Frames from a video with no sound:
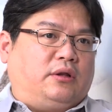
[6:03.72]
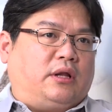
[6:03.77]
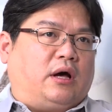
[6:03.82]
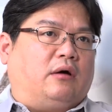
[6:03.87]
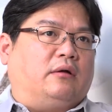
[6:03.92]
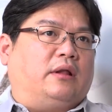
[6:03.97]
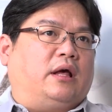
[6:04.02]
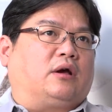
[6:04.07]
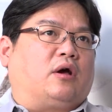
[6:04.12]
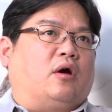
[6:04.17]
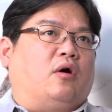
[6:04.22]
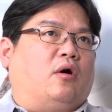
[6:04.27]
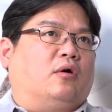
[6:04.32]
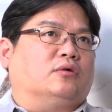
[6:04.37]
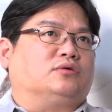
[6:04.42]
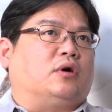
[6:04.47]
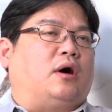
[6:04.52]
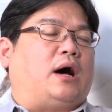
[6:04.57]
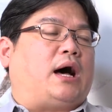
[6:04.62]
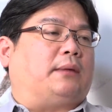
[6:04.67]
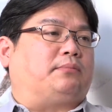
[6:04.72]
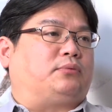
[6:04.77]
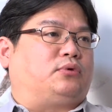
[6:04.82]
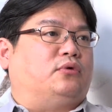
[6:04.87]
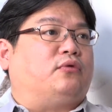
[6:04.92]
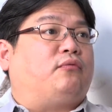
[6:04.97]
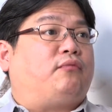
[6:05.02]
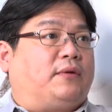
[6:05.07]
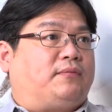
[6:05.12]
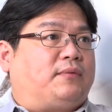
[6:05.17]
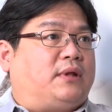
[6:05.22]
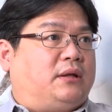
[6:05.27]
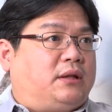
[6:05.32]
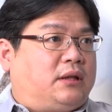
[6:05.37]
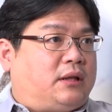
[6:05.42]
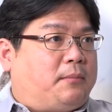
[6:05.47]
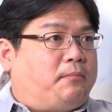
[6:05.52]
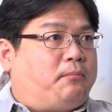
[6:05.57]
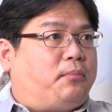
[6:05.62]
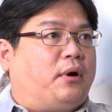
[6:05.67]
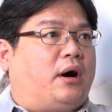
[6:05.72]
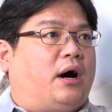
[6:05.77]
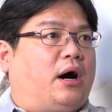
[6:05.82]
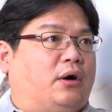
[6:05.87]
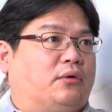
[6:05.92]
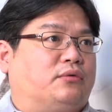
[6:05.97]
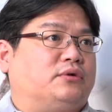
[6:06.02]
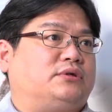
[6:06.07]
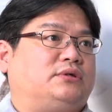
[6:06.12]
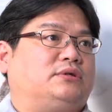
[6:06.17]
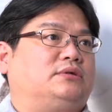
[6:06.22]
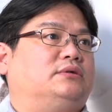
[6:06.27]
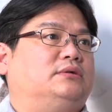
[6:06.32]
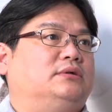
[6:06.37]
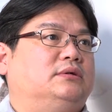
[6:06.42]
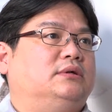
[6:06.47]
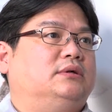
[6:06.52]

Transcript: now, they can also up to 15 ton per hours.